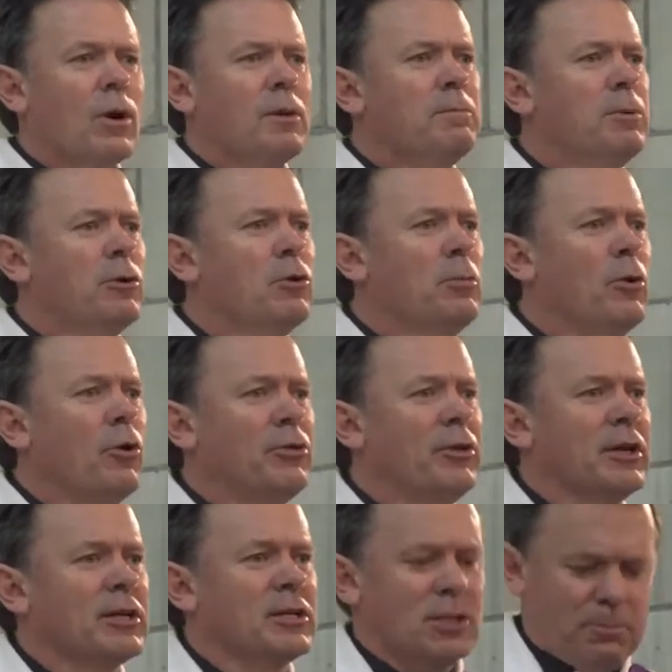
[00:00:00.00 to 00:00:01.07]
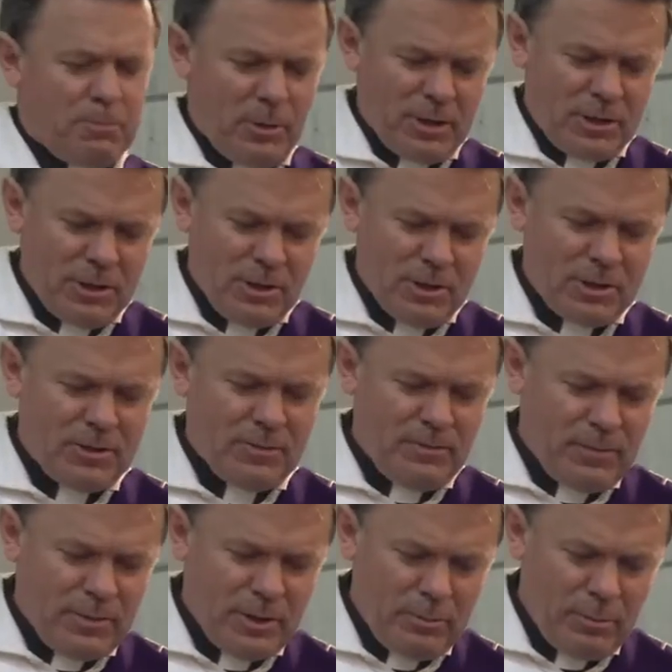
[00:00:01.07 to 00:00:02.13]
One billboard that expresses
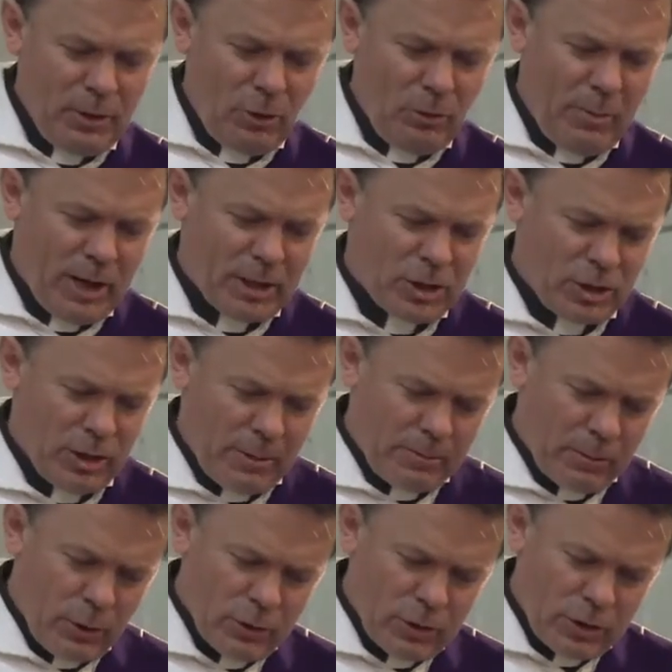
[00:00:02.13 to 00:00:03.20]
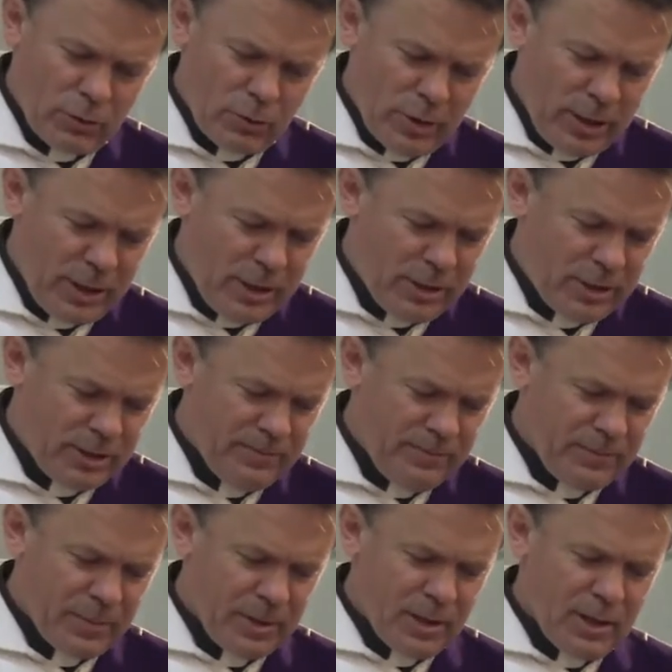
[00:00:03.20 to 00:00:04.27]
the Middlemarch approach reads,
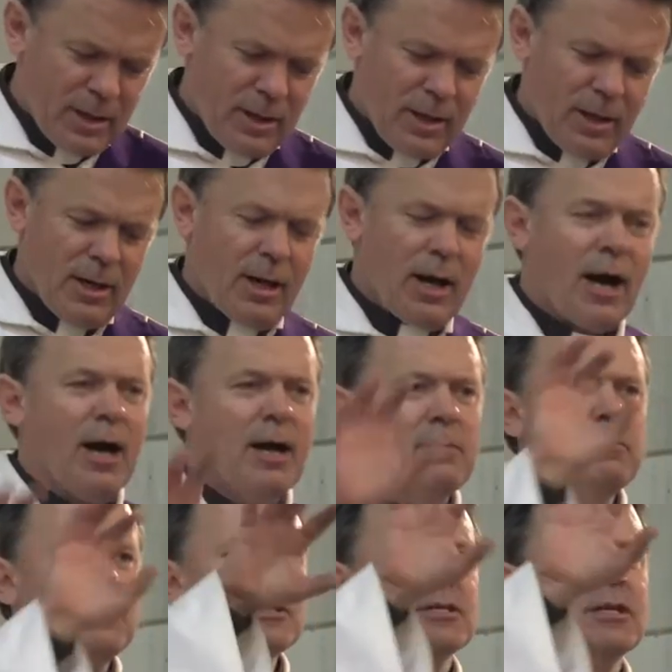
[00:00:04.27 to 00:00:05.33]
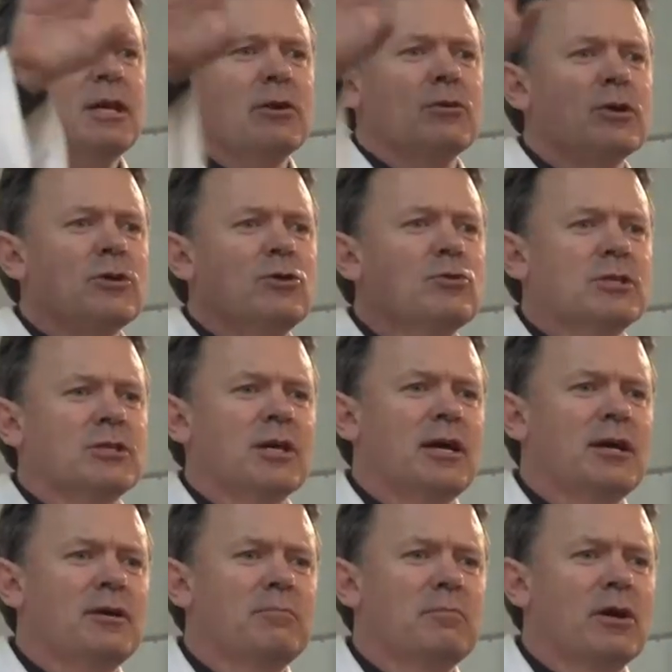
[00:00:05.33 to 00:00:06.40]
"I miss hearing you
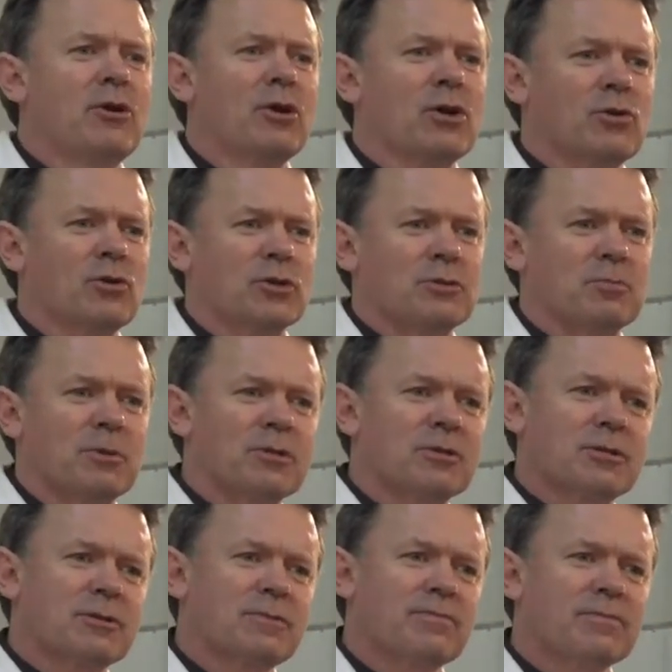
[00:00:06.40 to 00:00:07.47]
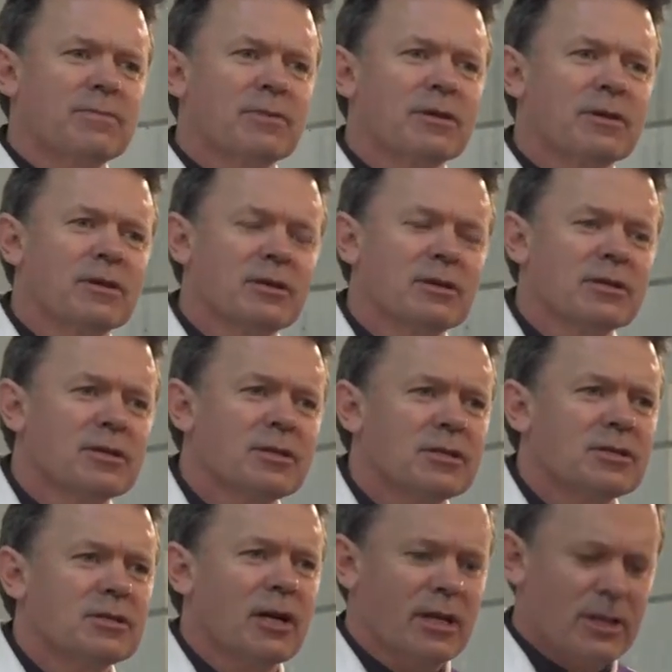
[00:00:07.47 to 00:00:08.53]
say Merry Christmas,
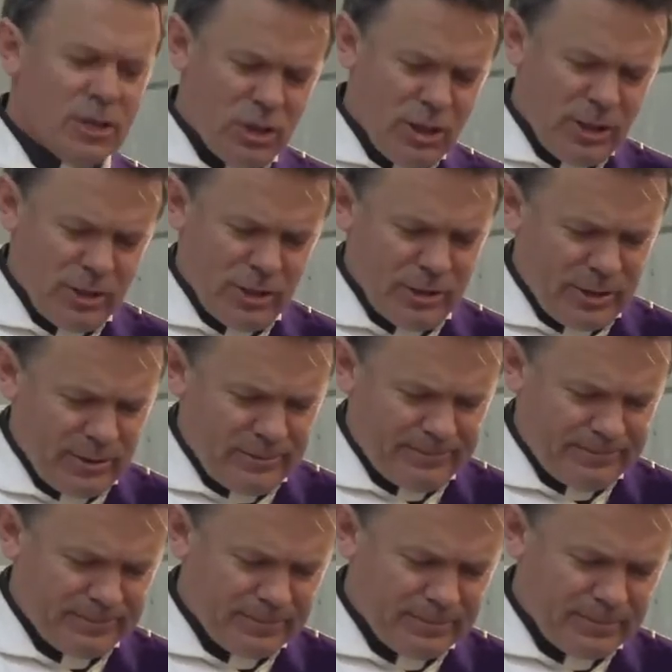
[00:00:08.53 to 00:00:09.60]
signed Jesus."